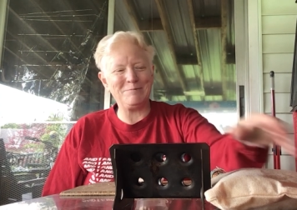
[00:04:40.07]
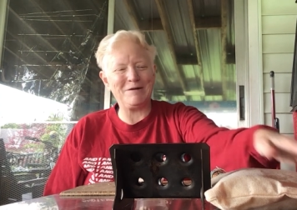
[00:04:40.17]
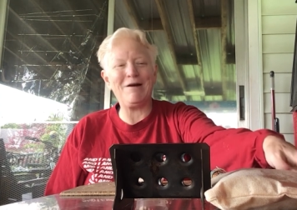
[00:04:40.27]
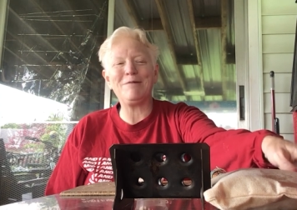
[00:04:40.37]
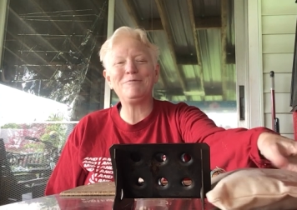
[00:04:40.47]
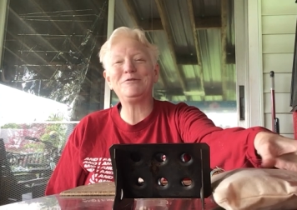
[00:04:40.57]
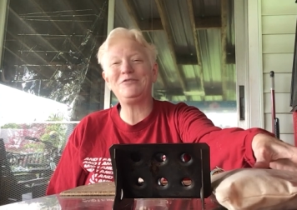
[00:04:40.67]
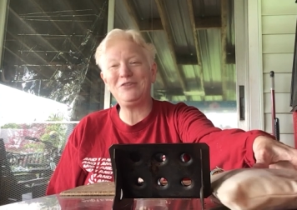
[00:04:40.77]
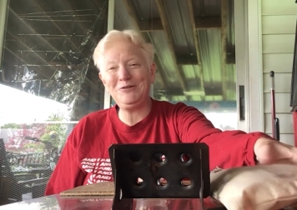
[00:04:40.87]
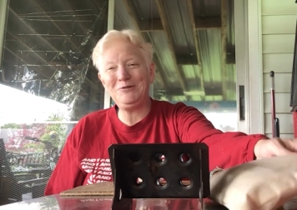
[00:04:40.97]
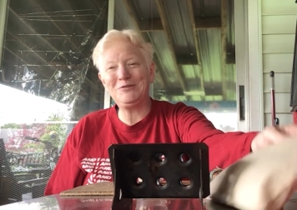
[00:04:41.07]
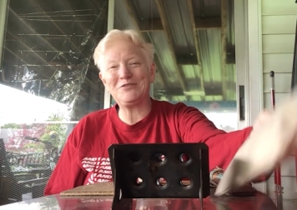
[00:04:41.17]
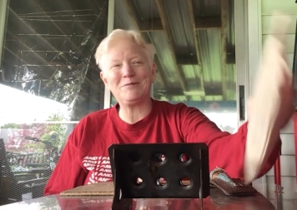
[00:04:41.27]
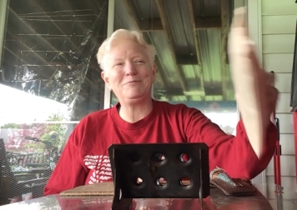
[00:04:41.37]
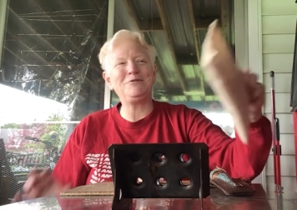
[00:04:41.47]
But what I'm going to do is
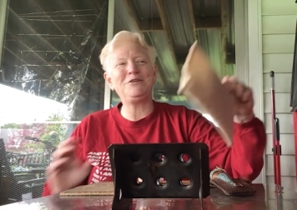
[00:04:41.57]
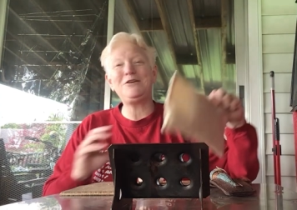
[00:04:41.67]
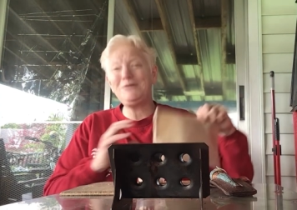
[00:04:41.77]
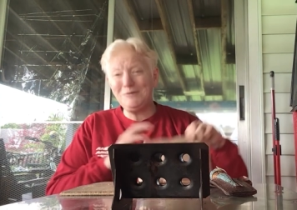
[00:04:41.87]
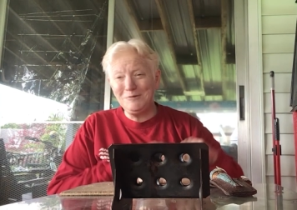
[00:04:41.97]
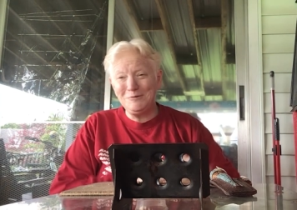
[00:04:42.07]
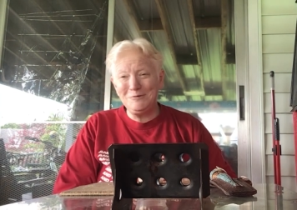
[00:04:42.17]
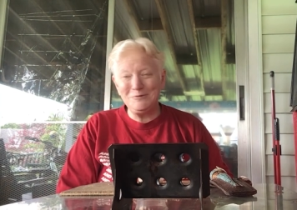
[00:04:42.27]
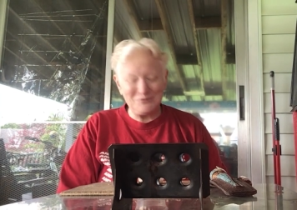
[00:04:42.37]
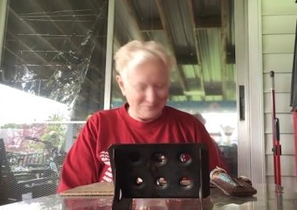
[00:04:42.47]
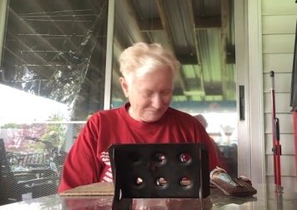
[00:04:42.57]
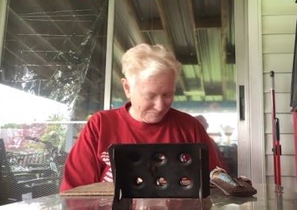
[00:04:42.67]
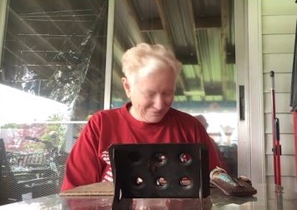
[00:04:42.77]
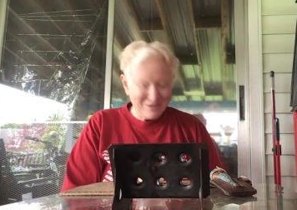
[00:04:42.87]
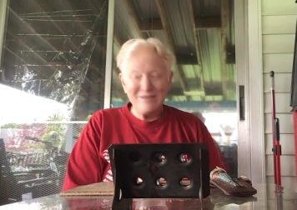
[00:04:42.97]
I'm going to
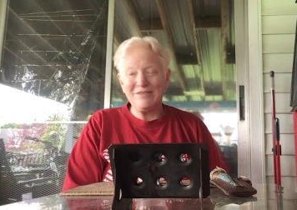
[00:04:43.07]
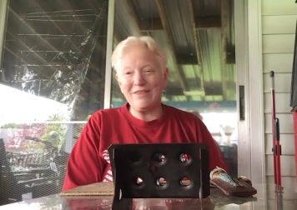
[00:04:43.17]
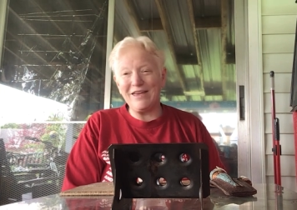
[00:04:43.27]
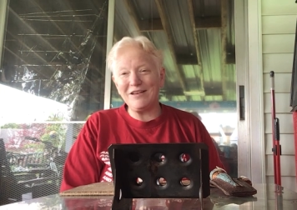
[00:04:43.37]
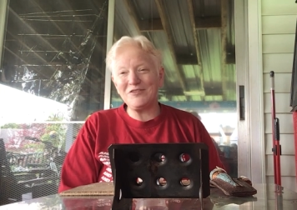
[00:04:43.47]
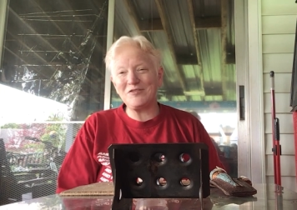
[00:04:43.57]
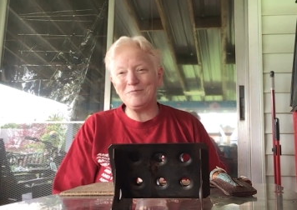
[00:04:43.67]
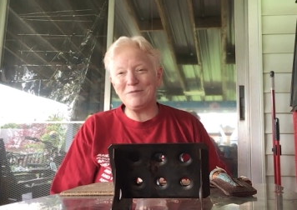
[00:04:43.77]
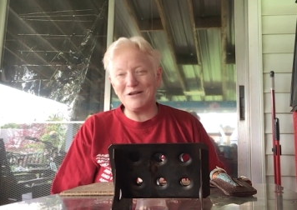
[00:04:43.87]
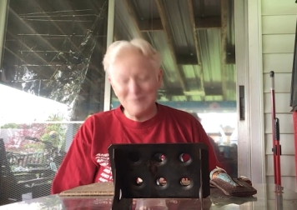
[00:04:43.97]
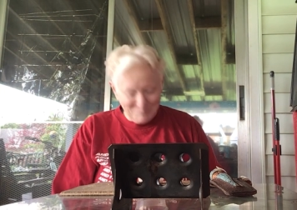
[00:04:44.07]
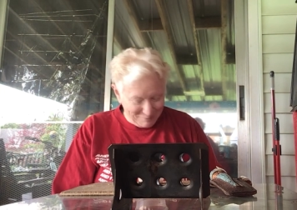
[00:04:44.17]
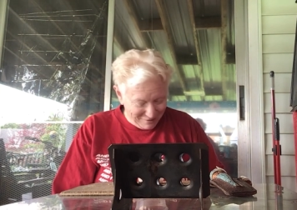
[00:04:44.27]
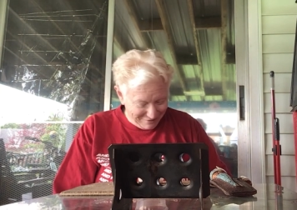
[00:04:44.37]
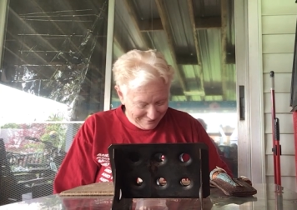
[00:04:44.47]
use, thanks to my good
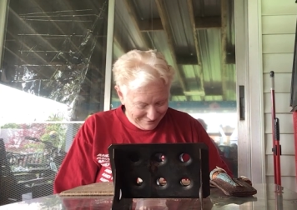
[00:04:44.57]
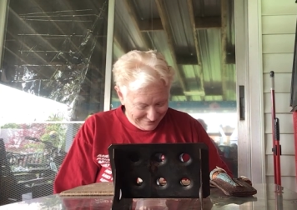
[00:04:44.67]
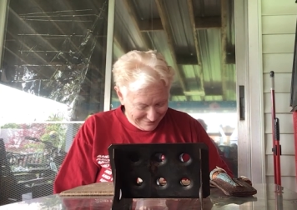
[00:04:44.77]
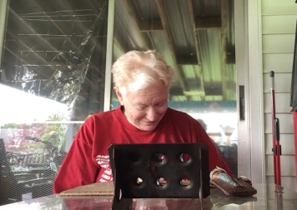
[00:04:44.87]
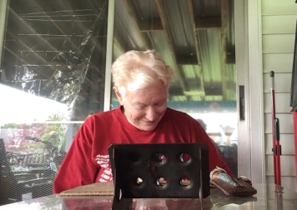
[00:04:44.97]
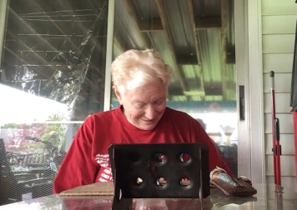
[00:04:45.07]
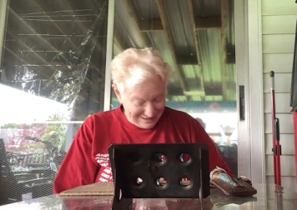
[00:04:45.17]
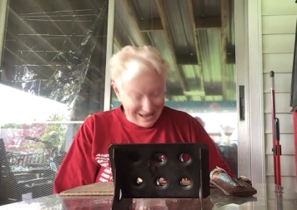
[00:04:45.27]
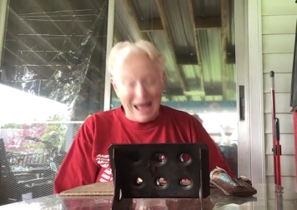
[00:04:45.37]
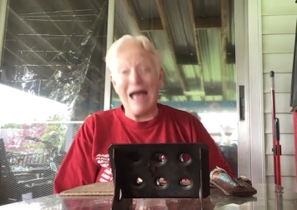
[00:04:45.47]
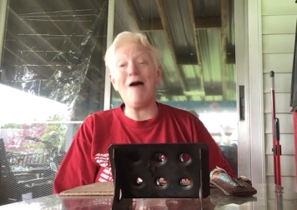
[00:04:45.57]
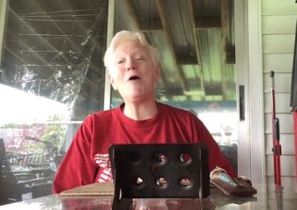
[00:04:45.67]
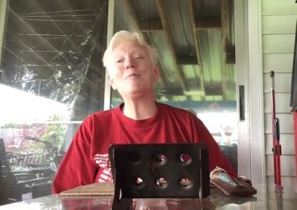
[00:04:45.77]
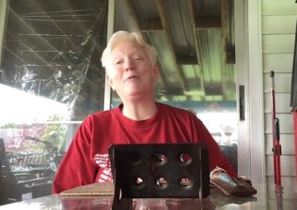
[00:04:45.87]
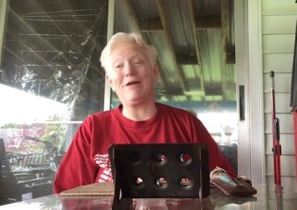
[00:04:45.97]
brother,
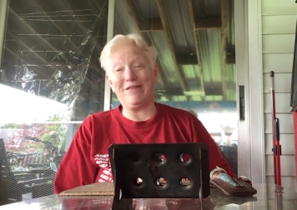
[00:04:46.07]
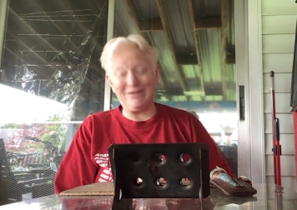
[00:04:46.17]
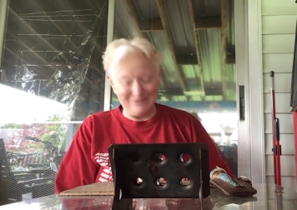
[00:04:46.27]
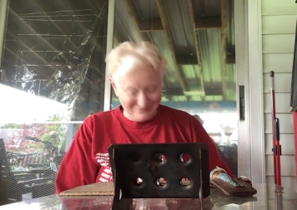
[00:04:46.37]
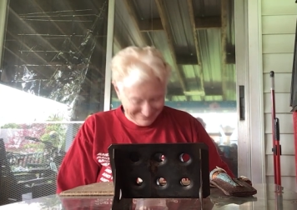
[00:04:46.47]
our brother,